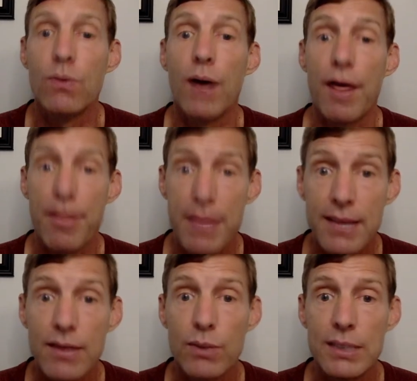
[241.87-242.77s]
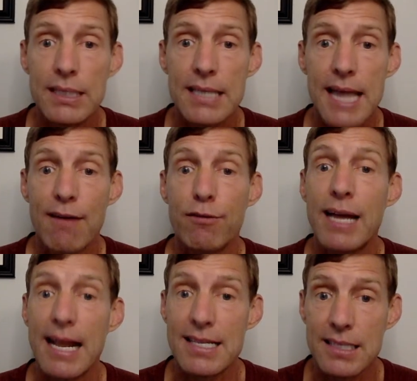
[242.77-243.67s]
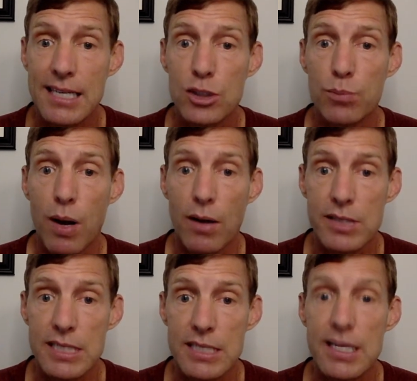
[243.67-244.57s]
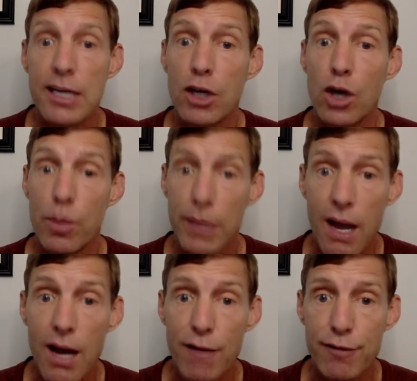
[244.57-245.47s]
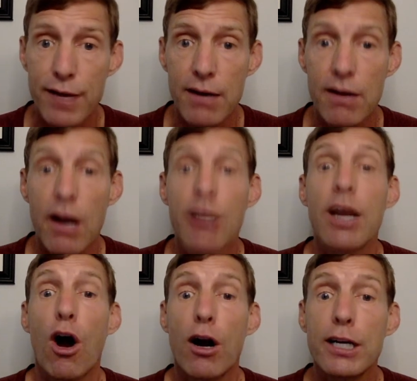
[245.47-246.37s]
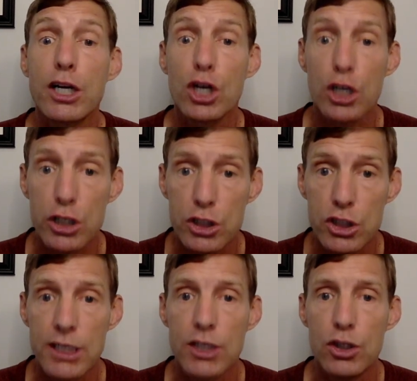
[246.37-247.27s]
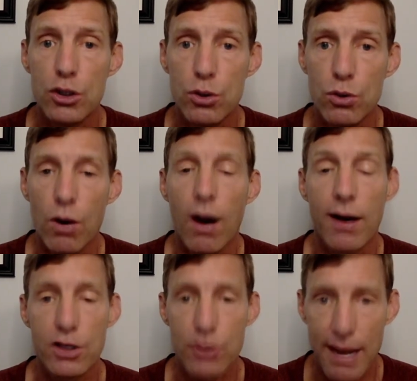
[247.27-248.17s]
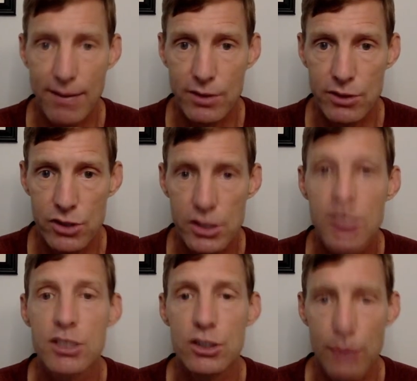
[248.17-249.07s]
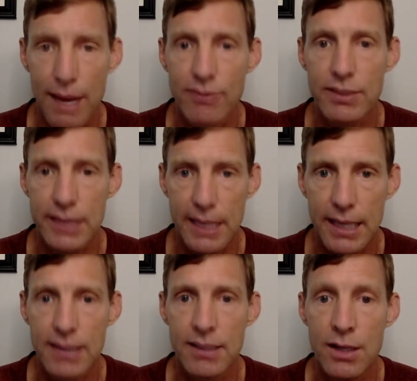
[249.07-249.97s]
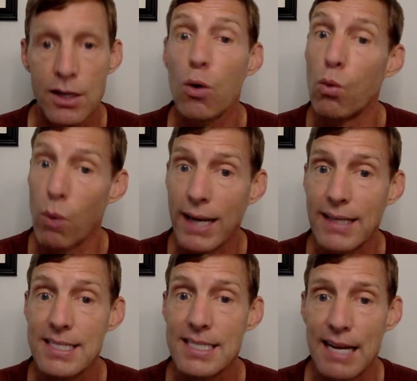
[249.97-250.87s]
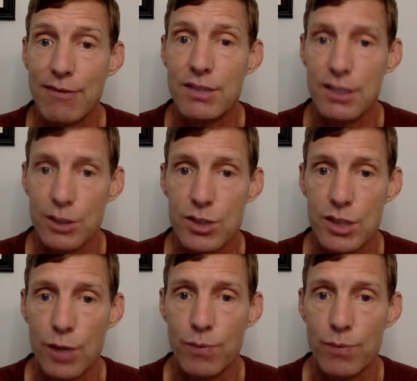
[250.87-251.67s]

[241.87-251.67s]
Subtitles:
I think that we need to have cancellation policies that go beyond fair and are encouraging you, our travelers, to travel again when it's safe to do so.